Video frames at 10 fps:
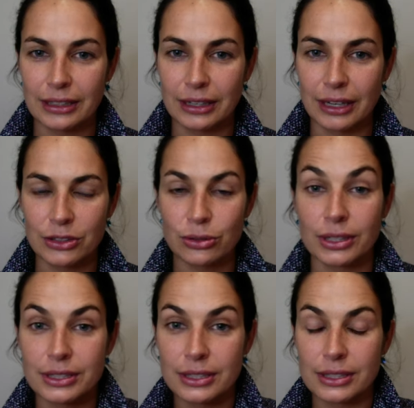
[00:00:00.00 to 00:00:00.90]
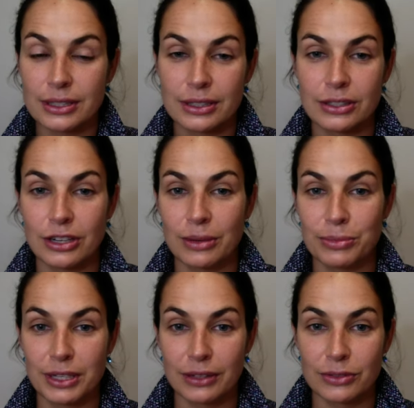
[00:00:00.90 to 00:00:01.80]
I trust this is the shape
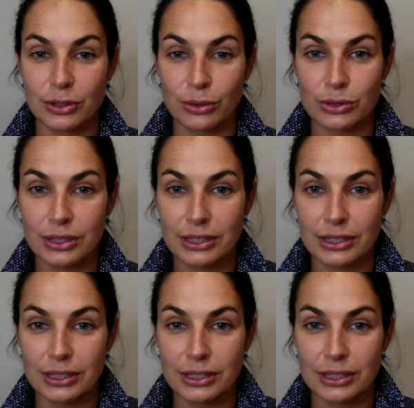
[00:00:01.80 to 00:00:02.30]
that I've chosen,